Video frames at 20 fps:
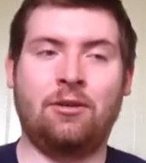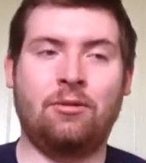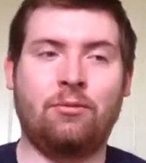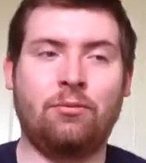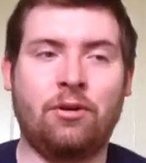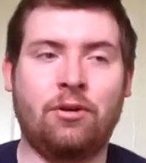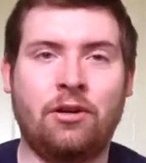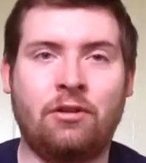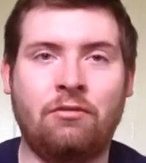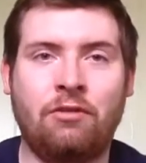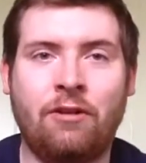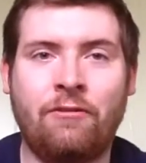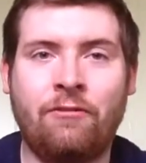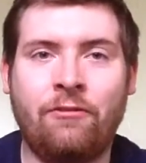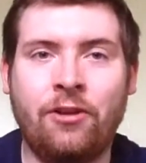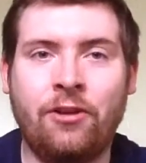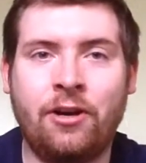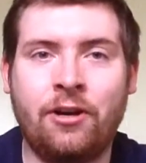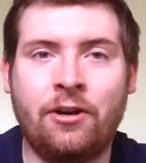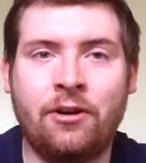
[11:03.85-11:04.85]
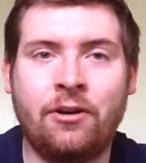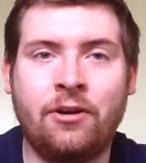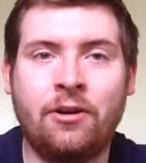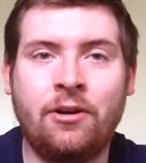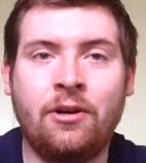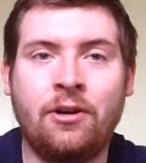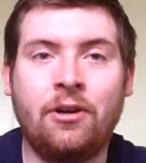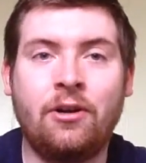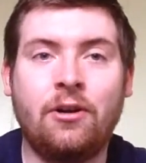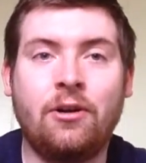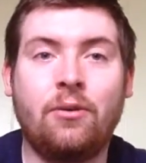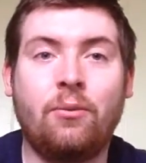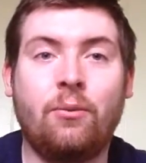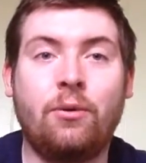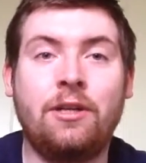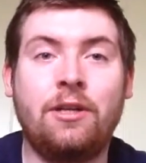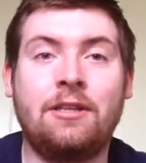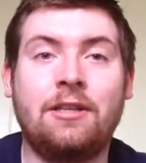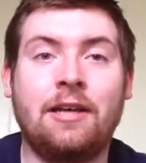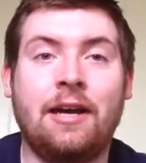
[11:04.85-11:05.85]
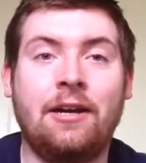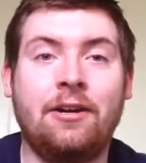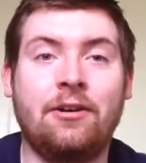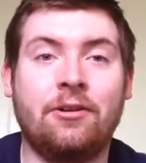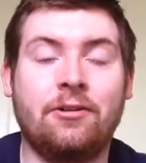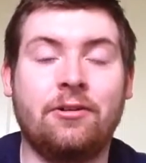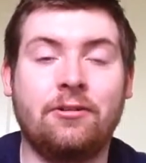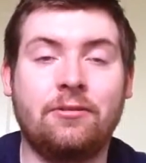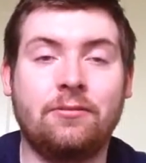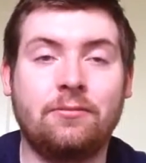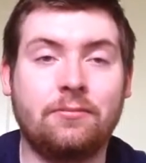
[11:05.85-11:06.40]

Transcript: where Ric Flair won the title.